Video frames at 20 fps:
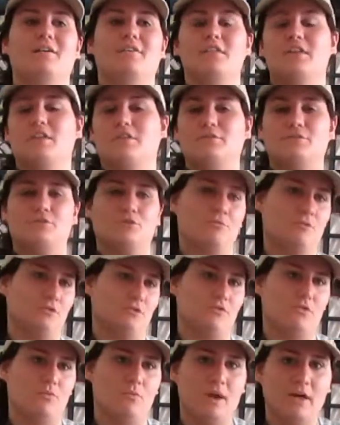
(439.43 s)
Thank you so much
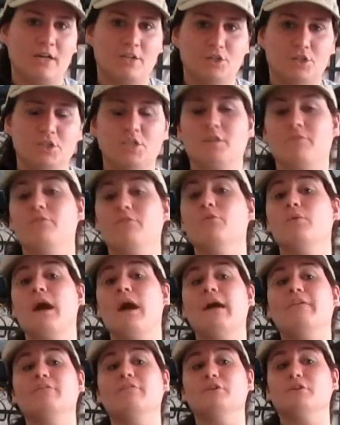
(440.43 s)
for watching. If you
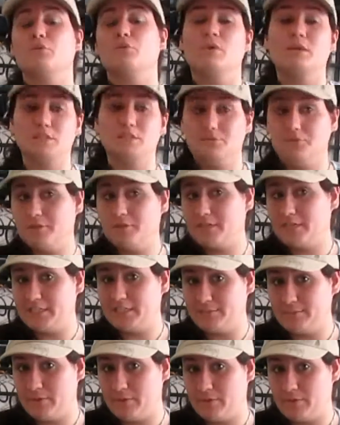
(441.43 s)
have a request for a
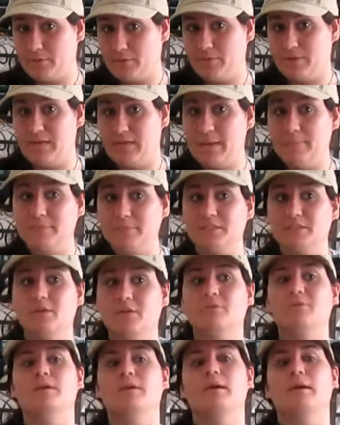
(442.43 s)
Cosplay 101
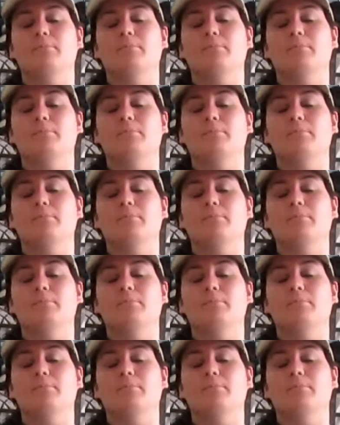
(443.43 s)
episode,